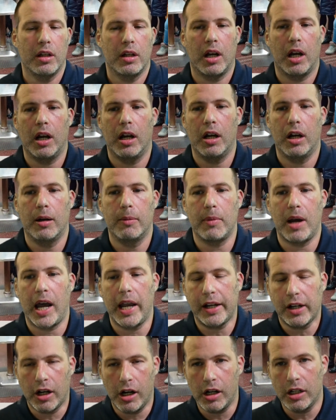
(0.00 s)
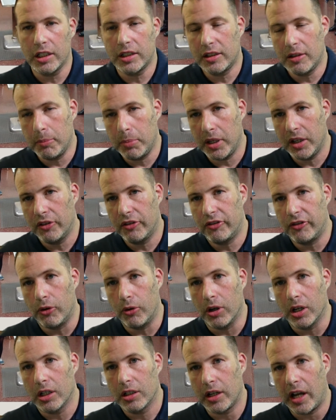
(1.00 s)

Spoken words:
I call it the big four.